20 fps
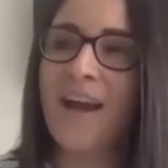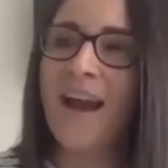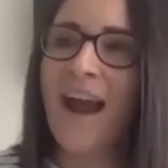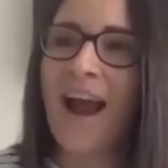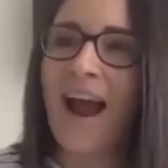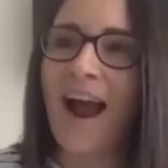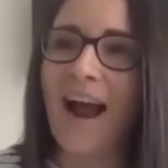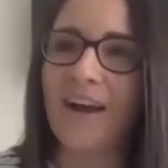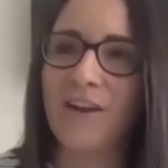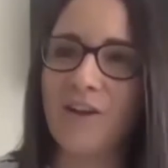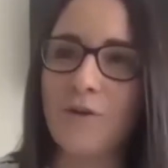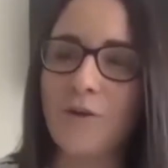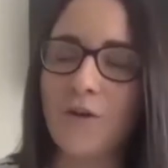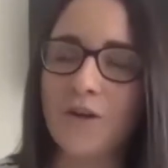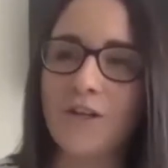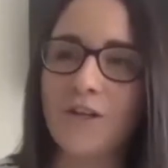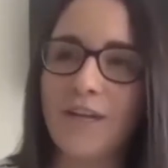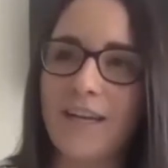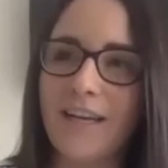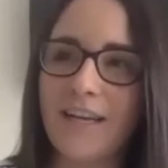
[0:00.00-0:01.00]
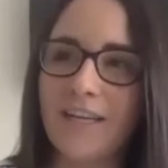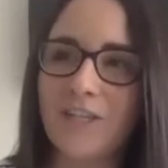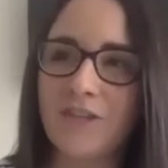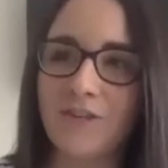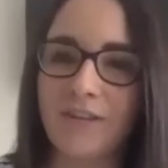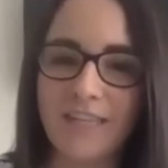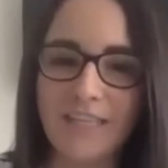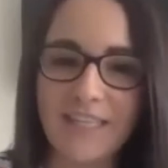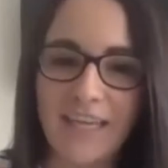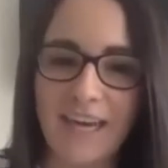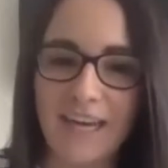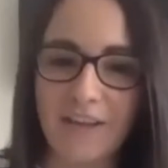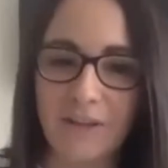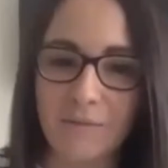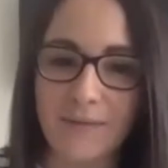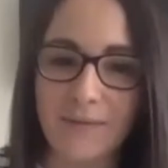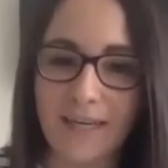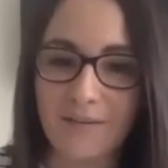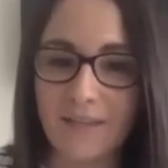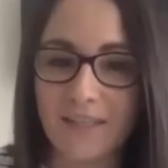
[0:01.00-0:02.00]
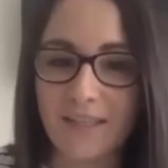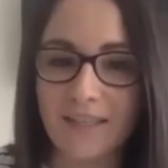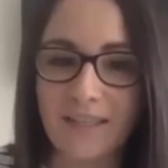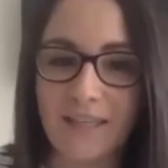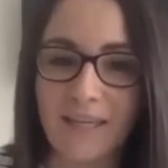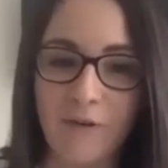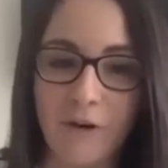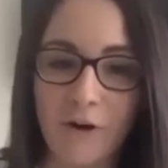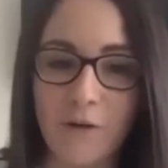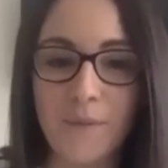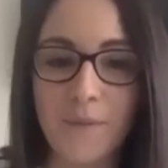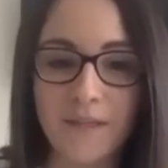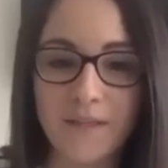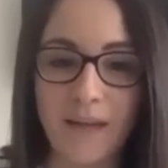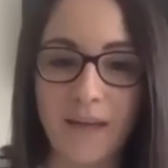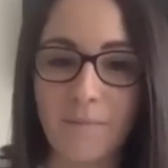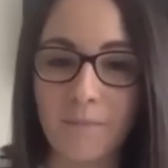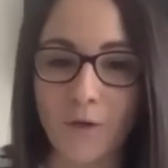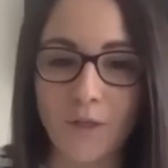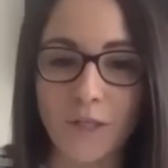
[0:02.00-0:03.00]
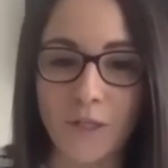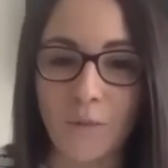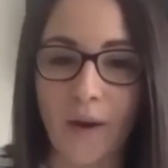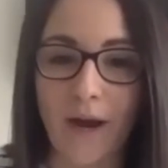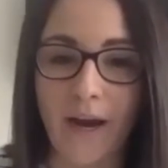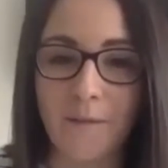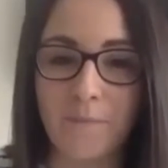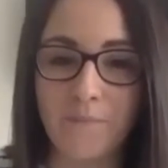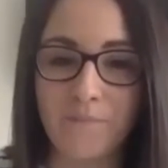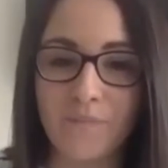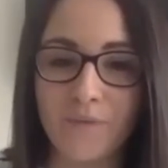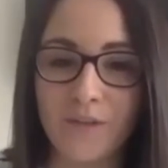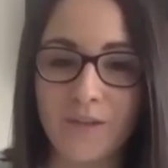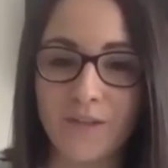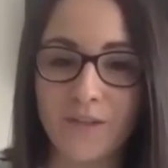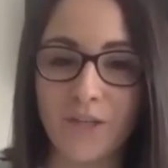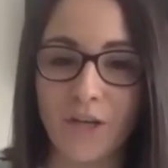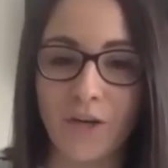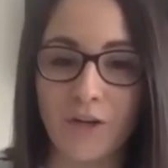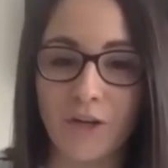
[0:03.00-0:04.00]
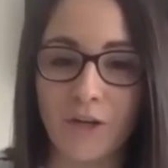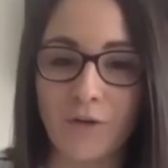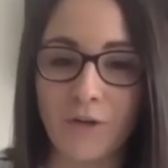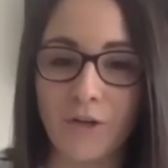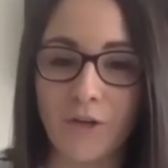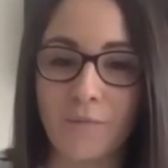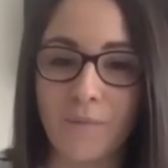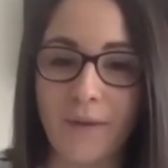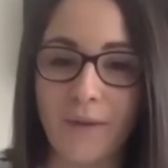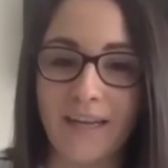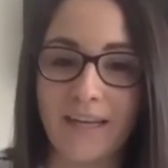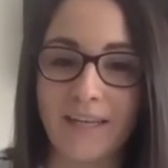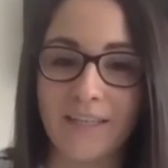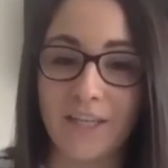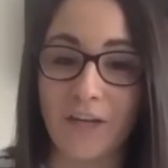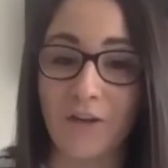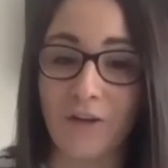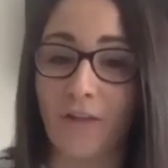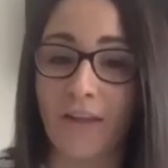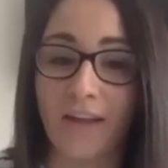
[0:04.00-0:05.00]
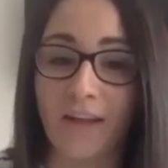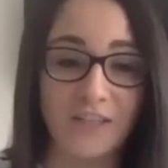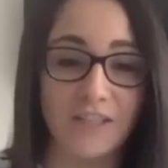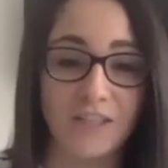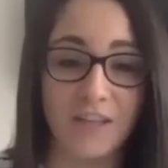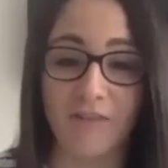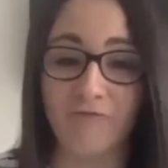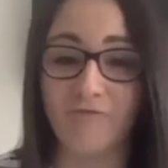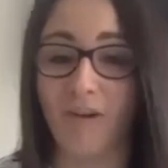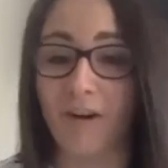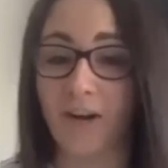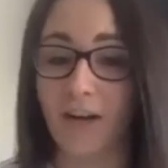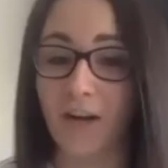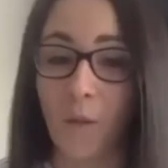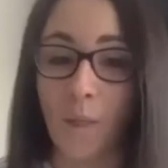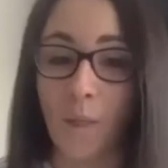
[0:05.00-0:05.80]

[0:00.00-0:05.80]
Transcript: and you can literally take them down to 0% body weight. So you can make it so that they're just like running on the